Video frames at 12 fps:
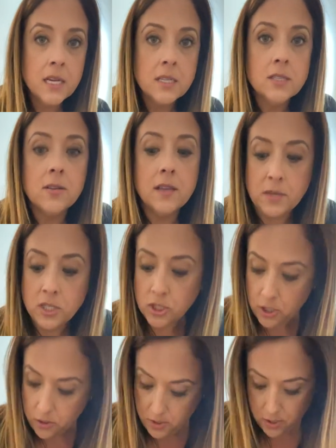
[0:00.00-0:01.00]
So let me
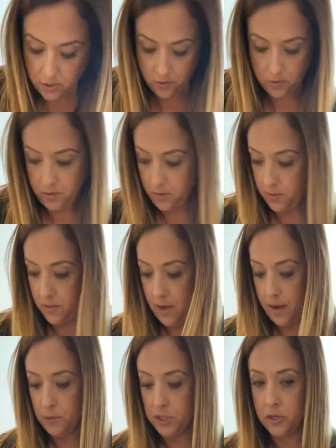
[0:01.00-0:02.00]
show you
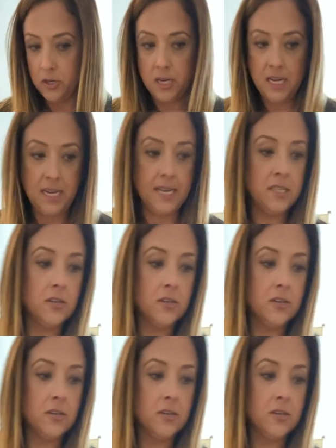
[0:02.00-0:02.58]
what you're going to need.